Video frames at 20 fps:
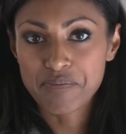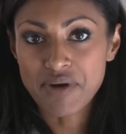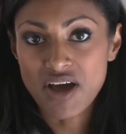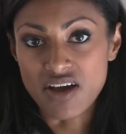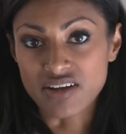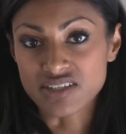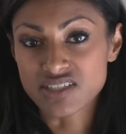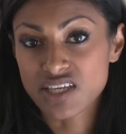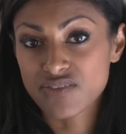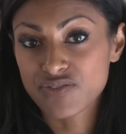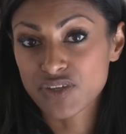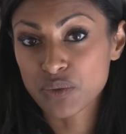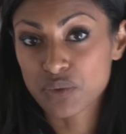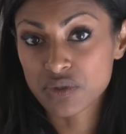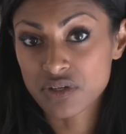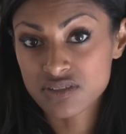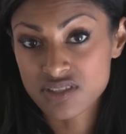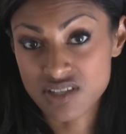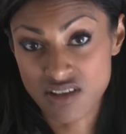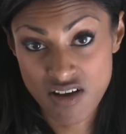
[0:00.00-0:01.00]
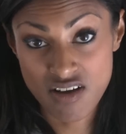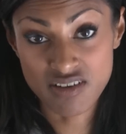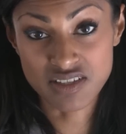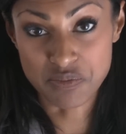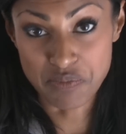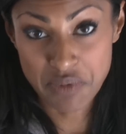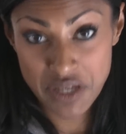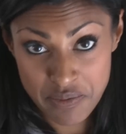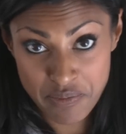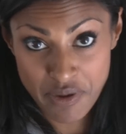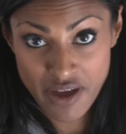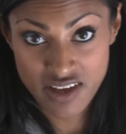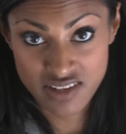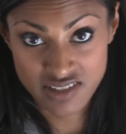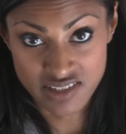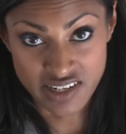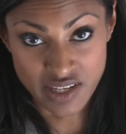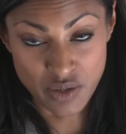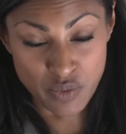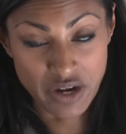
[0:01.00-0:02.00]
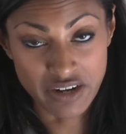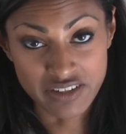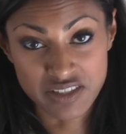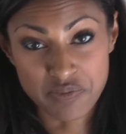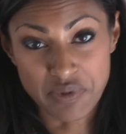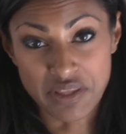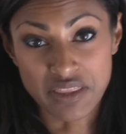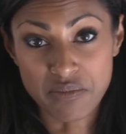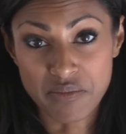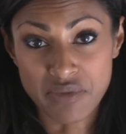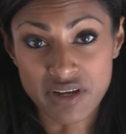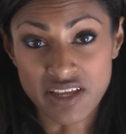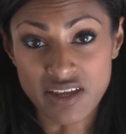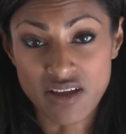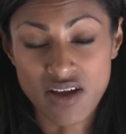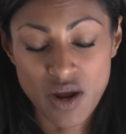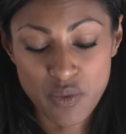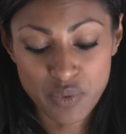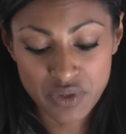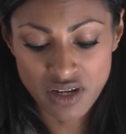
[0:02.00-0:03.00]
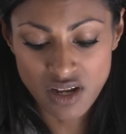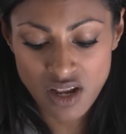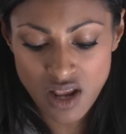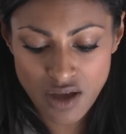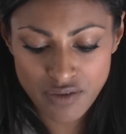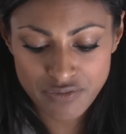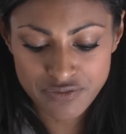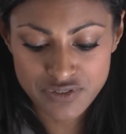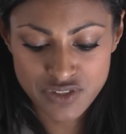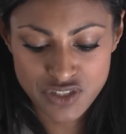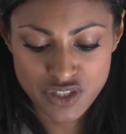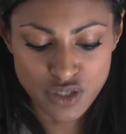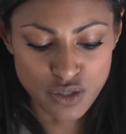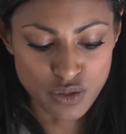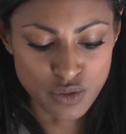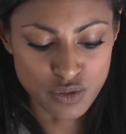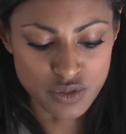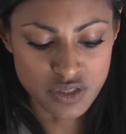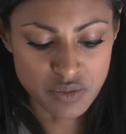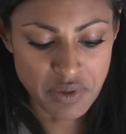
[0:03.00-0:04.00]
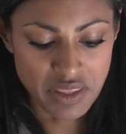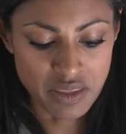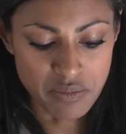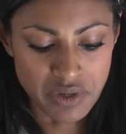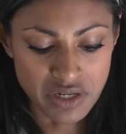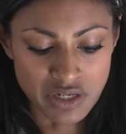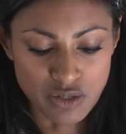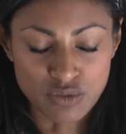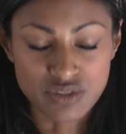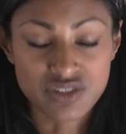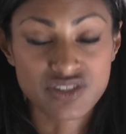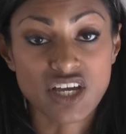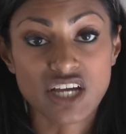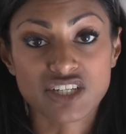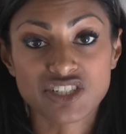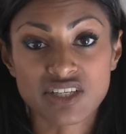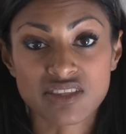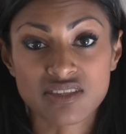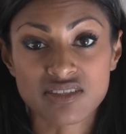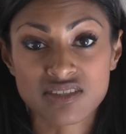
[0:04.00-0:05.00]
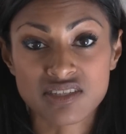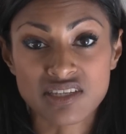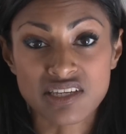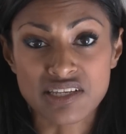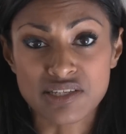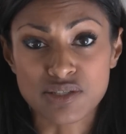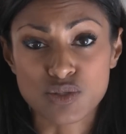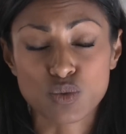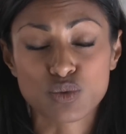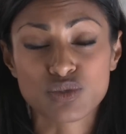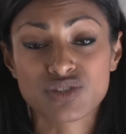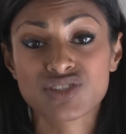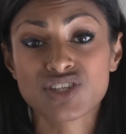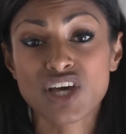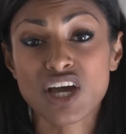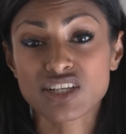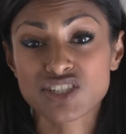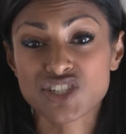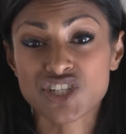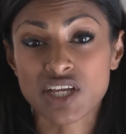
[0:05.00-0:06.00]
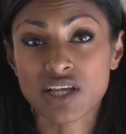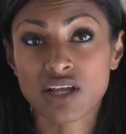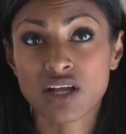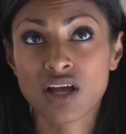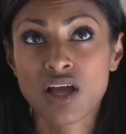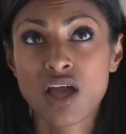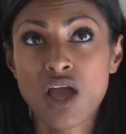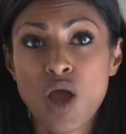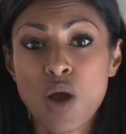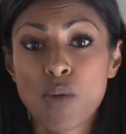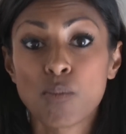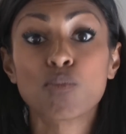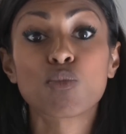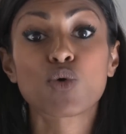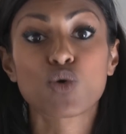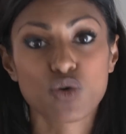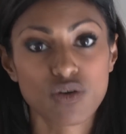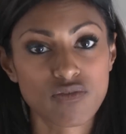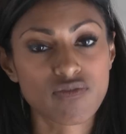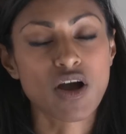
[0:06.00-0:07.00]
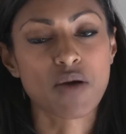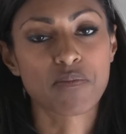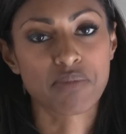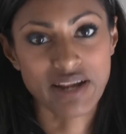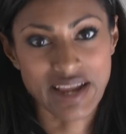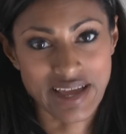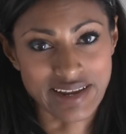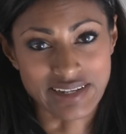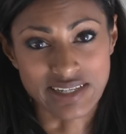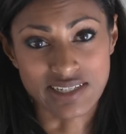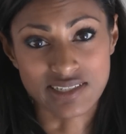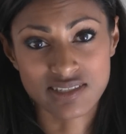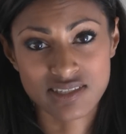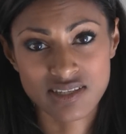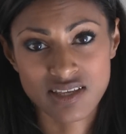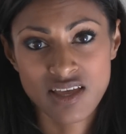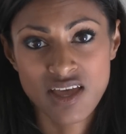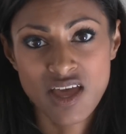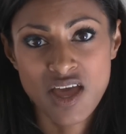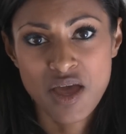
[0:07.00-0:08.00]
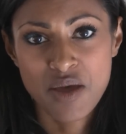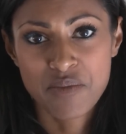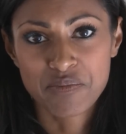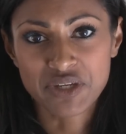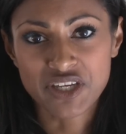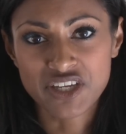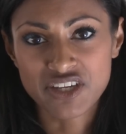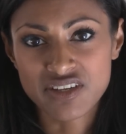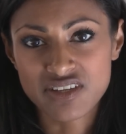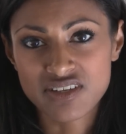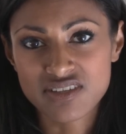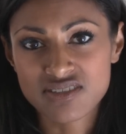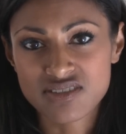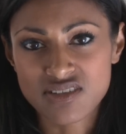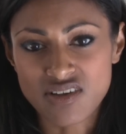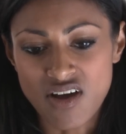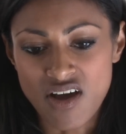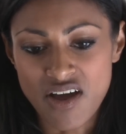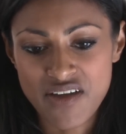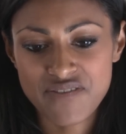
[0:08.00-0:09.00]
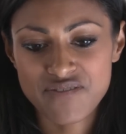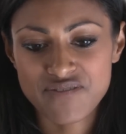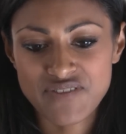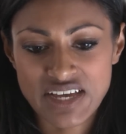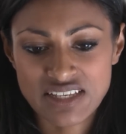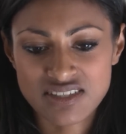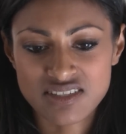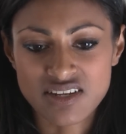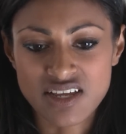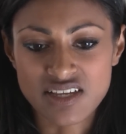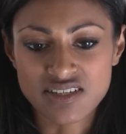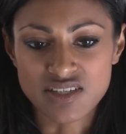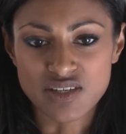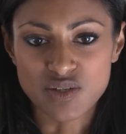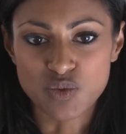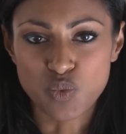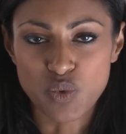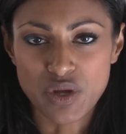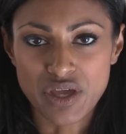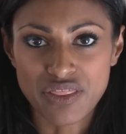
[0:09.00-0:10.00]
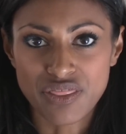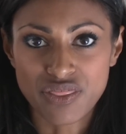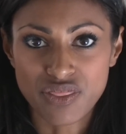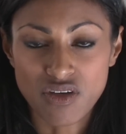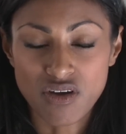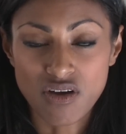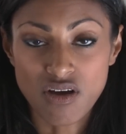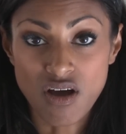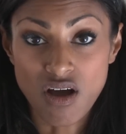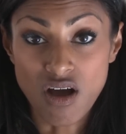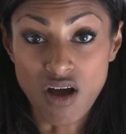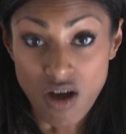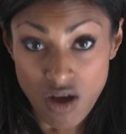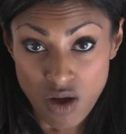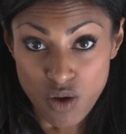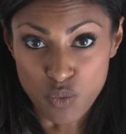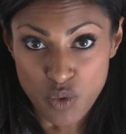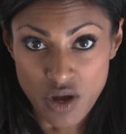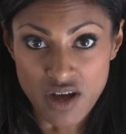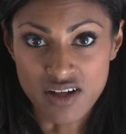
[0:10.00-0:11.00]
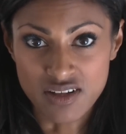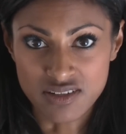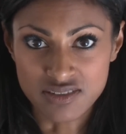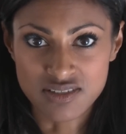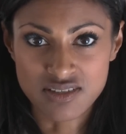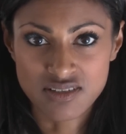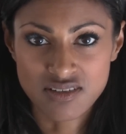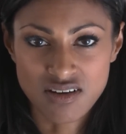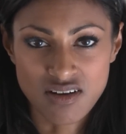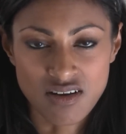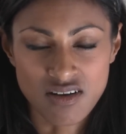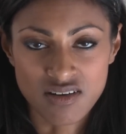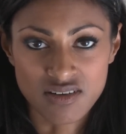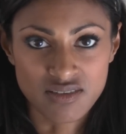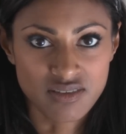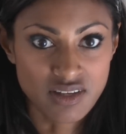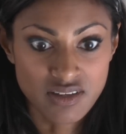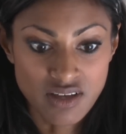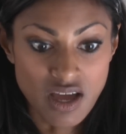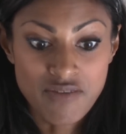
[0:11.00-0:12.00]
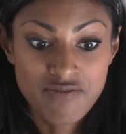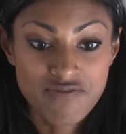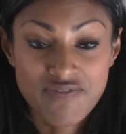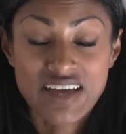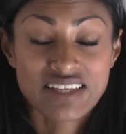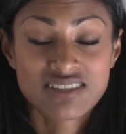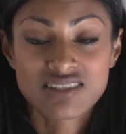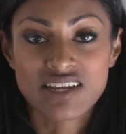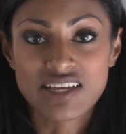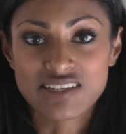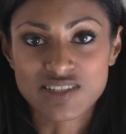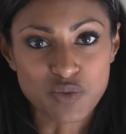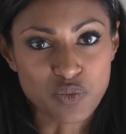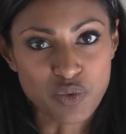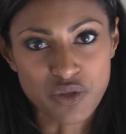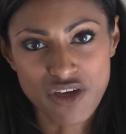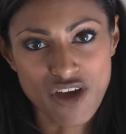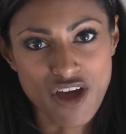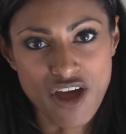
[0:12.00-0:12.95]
But if you were to ask me personally where I'd spend the money, I would love to spend the money on searching the seas or searching more of our planet, because I'm fascinated with our world. I'm fascinated with